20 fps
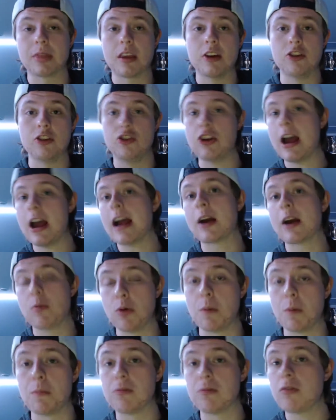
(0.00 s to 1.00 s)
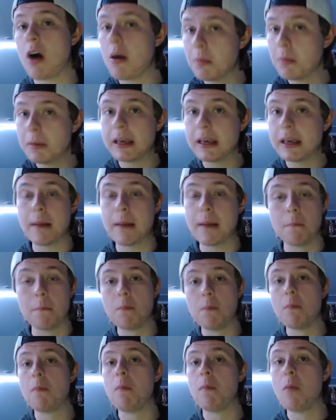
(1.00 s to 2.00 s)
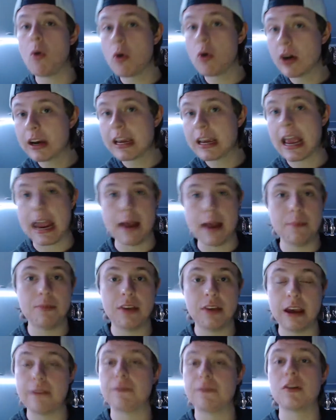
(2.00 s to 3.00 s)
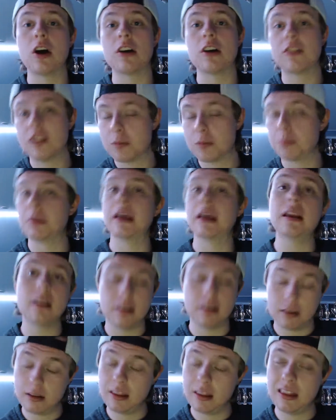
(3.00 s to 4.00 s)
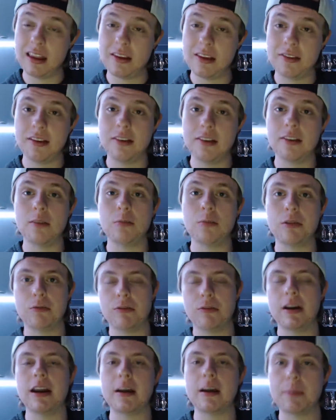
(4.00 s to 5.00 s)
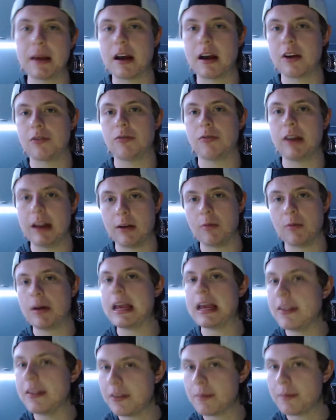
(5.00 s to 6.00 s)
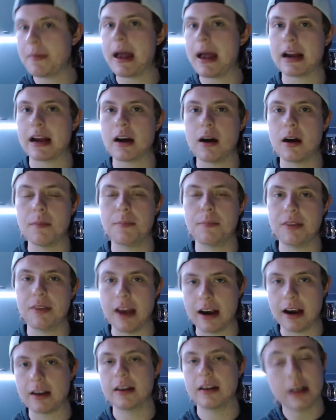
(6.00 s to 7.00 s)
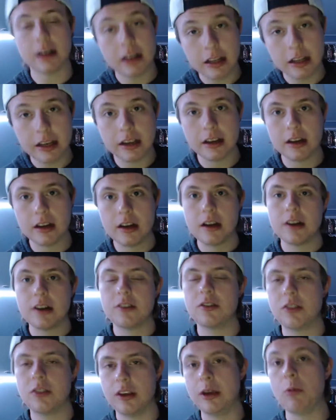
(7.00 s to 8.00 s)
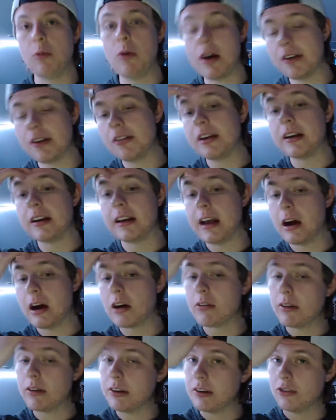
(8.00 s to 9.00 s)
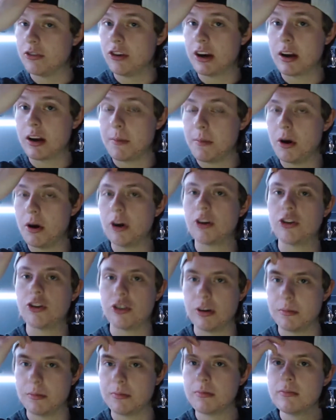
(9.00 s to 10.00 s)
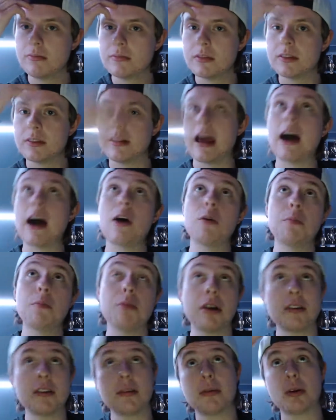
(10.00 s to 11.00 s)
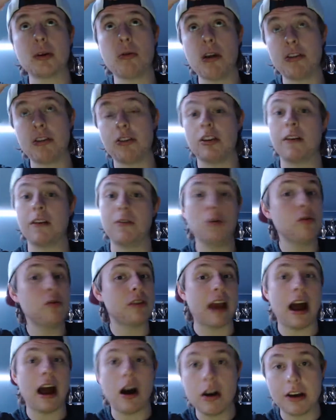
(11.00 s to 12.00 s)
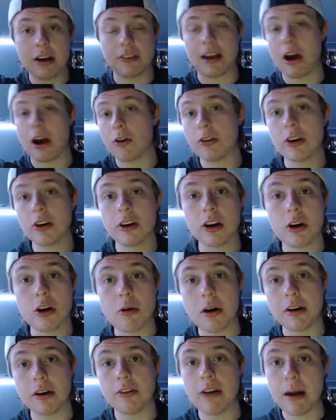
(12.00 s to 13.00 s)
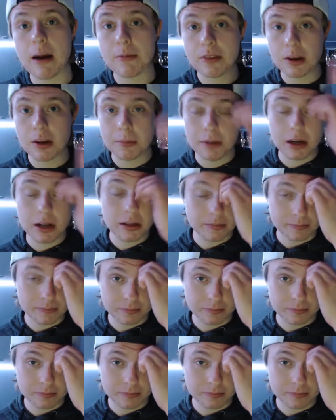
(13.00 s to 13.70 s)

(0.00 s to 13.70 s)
Jack will probably get more games, if not split the season with Rittick, because Rittick is a backup technically. He was in Calgary to Jacob Markstrom. Now it brings up the question of is Calgary going to go out and grab somebody?